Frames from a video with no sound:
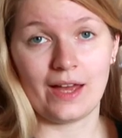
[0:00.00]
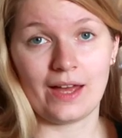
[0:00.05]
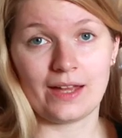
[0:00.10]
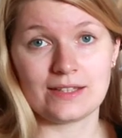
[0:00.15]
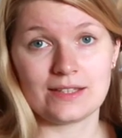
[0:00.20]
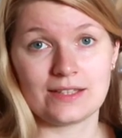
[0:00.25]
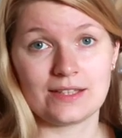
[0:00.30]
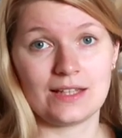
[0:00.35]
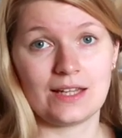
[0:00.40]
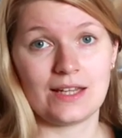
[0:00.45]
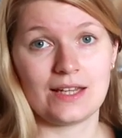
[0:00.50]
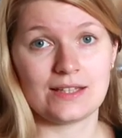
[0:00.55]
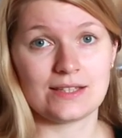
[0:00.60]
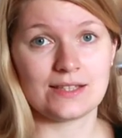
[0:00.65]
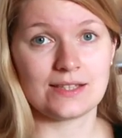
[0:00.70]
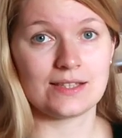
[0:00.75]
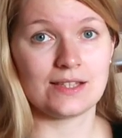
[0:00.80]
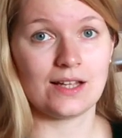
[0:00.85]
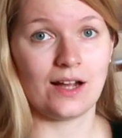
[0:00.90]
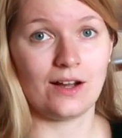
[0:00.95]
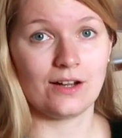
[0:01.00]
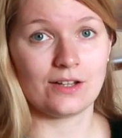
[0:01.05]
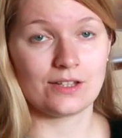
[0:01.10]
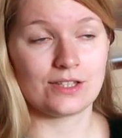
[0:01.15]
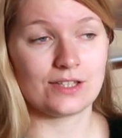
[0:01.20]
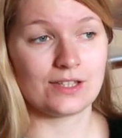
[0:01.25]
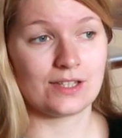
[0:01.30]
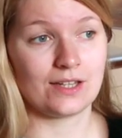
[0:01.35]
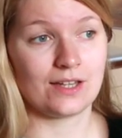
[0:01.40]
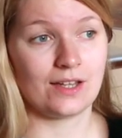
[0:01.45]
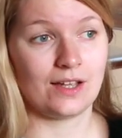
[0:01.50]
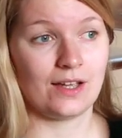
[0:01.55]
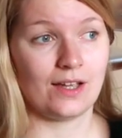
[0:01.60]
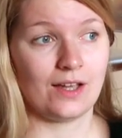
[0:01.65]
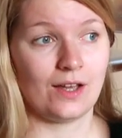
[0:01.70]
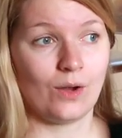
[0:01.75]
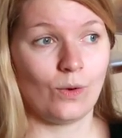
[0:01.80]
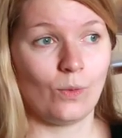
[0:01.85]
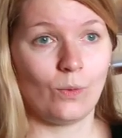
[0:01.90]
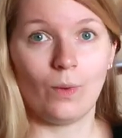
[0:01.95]
that it's not
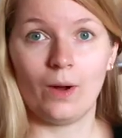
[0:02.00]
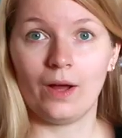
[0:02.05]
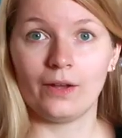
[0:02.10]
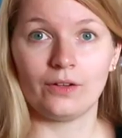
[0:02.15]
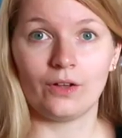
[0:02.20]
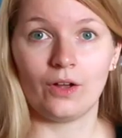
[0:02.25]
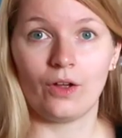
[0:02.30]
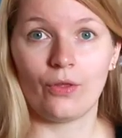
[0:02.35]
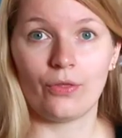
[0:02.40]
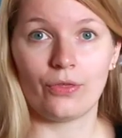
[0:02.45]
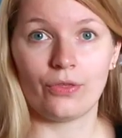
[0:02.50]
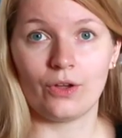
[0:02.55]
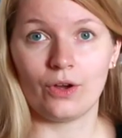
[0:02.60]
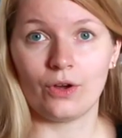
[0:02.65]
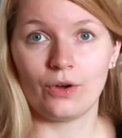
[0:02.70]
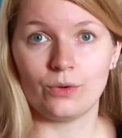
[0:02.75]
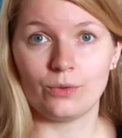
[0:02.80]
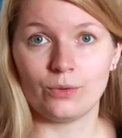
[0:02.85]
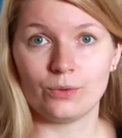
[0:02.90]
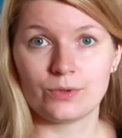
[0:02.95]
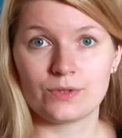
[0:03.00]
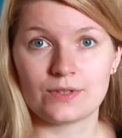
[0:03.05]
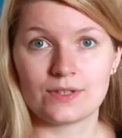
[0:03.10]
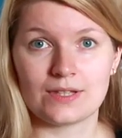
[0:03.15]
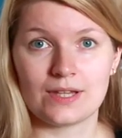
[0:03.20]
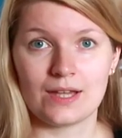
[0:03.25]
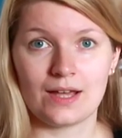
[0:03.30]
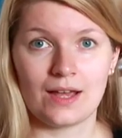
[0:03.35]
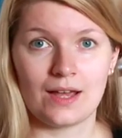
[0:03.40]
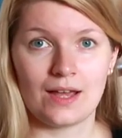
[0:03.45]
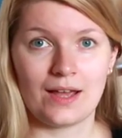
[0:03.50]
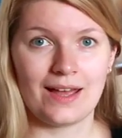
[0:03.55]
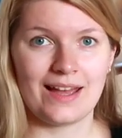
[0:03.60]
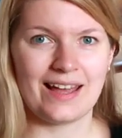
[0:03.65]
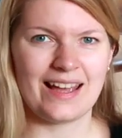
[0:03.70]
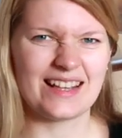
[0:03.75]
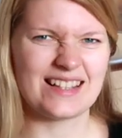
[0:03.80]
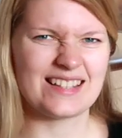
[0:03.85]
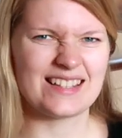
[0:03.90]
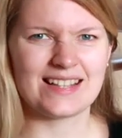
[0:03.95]
one of those
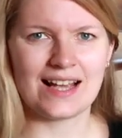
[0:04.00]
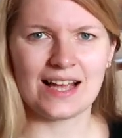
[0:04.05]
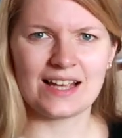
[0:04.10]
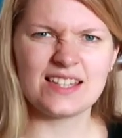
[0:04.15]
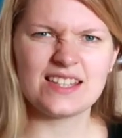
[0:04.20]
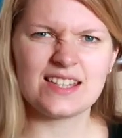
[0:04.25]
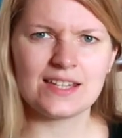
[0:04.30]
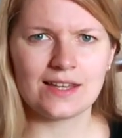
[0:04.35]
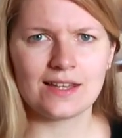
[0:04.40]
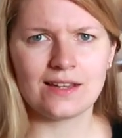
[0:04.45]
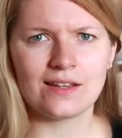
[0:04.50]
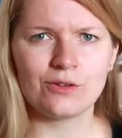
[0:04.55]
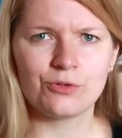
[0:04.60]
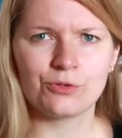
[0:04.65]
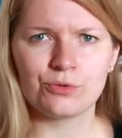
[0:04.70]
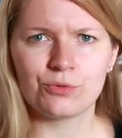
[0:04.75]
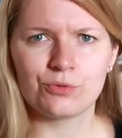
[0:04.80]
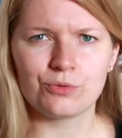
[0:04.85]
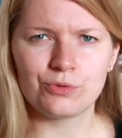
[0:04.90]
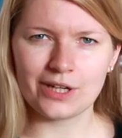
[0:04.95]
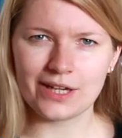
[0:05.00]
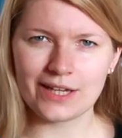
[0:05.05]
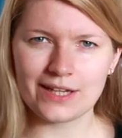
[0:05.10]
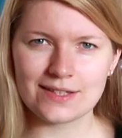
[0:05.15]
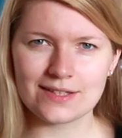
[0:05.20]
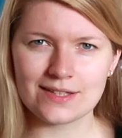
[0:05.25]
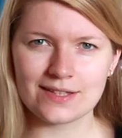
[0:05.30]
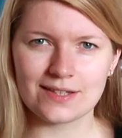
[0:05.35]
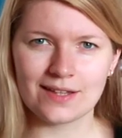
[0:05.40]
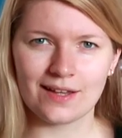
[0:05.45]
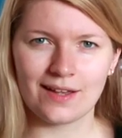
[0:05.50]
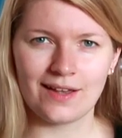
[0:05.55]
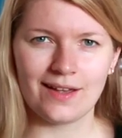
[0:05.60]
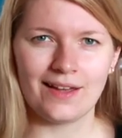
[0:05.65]
exciting reads.